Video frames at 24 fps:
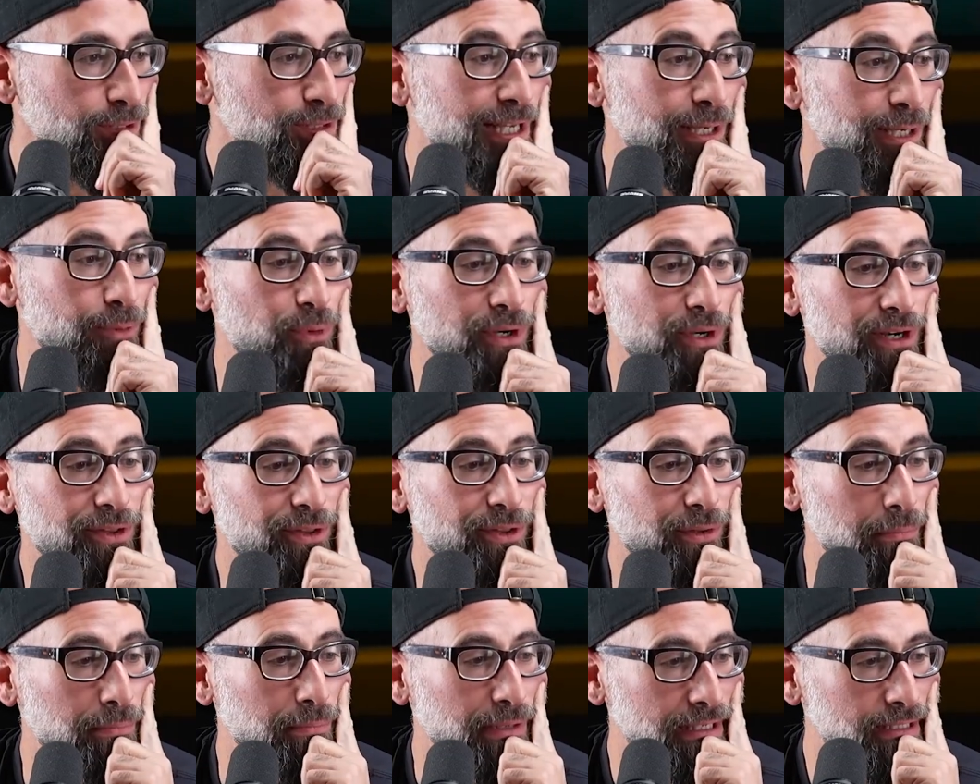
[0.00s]
Like one
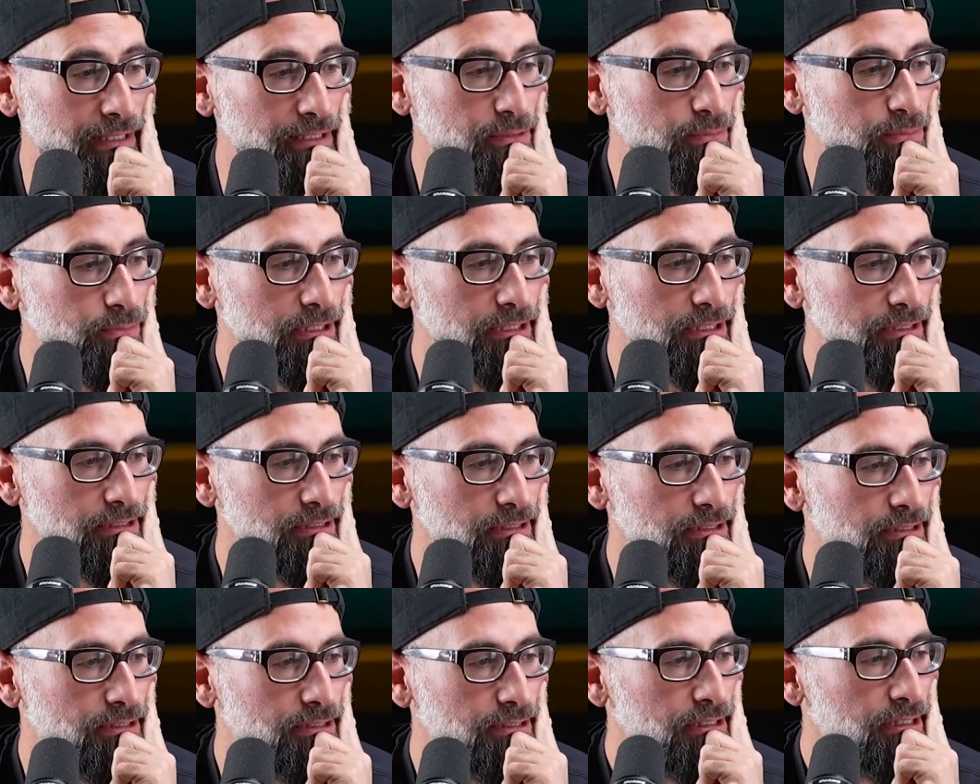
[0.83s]
of the biggest
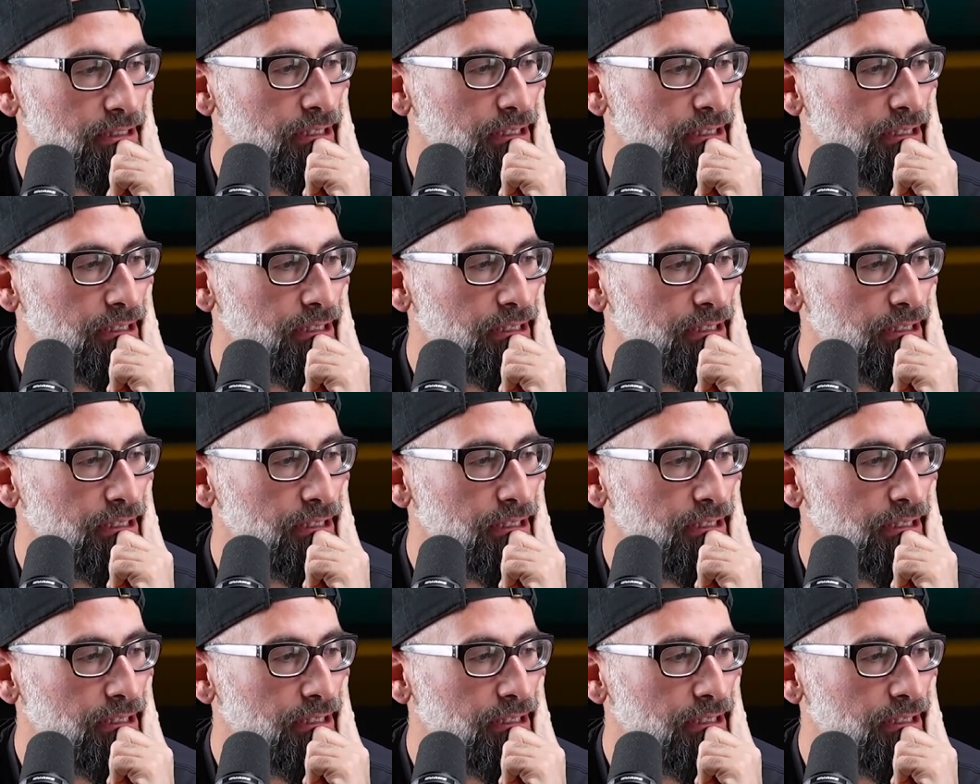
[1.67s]
ones?